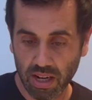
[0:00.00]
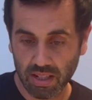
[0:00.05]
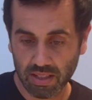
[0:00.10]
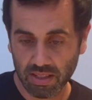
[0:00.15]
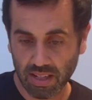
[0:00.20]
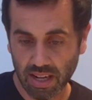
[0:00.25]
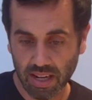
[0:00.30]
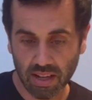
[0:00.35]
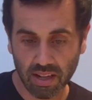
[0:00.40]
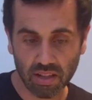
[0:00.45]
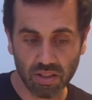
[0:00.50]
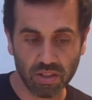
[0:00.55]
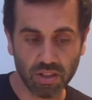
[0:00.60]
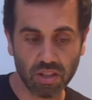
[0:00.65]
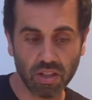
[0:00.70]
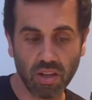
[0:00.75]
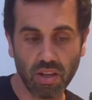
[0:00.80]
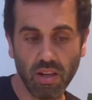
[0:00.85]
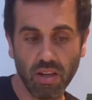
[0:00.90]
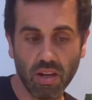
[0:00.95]
is
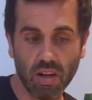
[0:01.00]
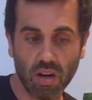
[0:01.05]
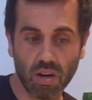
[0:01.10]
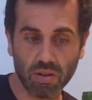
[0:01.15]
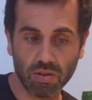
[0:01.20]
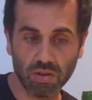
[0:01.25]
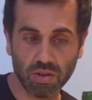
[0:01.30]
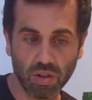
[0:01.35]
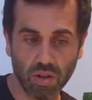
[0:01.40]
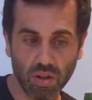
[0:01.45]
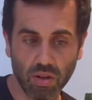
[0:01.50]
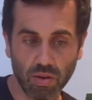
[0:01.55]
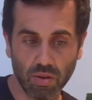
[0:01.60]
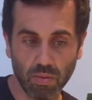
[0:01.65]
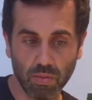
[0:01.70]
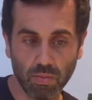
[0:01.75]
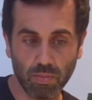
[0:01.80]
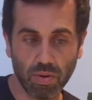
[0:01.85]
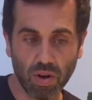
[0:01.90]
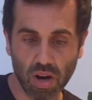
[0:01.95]
aged and
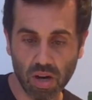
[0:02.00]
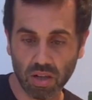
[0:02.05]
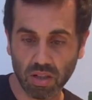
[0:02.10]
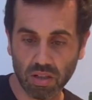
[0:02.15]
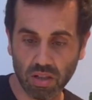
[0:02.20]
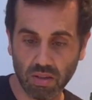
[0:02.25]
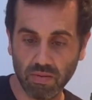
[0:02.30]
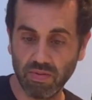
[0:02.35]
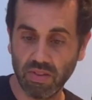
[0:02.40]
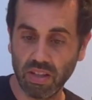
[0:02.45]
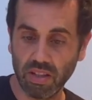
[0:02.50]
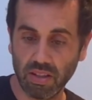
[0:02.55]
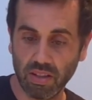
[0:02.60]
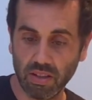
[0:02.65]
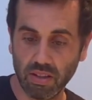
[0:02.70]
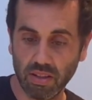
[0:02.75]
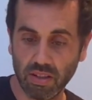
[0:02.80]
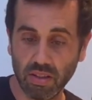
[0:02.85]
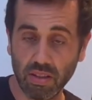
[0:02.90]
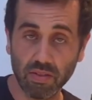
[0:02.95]
also product of
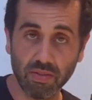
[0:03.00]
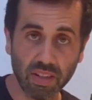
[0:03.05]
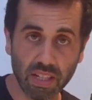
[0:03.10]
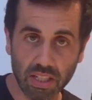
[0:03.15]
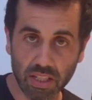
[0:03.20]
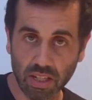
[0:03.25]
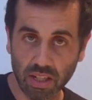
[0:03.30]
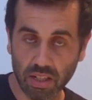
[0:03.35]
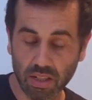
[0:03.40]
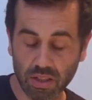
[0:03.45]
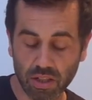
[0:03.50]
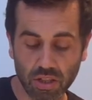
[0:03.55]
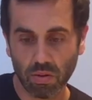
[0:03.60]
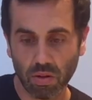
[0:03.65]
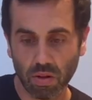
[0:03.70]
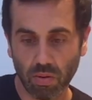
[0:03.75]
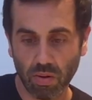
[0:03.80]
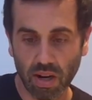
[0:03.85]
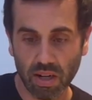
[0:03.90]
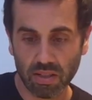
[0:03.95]
the vintage. But
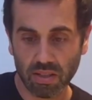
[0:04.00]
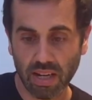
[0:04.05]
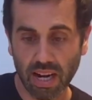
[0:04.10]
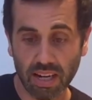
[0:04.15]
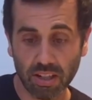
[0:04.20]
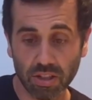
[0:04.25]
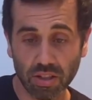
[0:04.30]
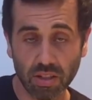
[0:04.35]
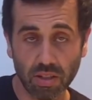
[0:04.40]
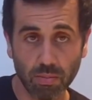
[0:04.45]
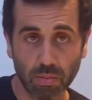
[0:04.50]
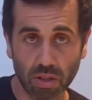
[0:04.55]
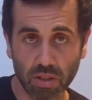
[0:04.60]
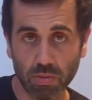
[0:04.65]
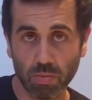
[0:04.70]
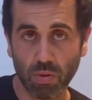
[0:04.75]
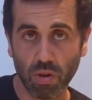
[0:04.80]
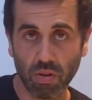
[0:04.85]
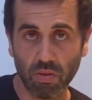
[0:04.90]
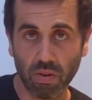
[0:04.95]
the wine is actually much
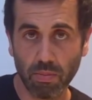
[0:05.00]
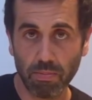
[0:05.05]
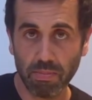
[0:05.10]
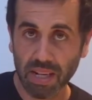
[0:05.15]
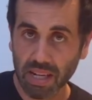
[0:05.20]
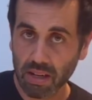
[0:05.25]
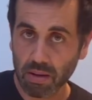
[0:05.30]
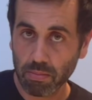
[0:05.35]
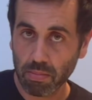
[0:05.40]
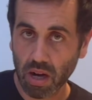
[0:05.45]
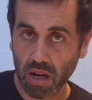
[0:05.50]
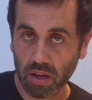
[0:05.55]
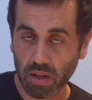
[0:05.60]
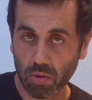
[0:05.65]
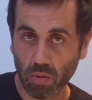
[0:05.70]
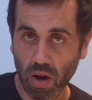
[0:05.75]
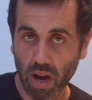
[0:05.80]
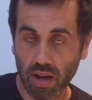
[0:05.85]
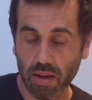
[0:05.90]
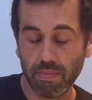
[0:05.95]
more of a medium-bodied
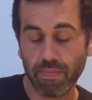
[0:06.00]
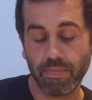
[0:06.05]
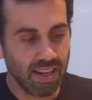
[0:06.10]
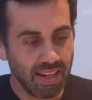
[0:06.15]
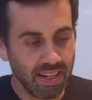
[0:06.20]
wine.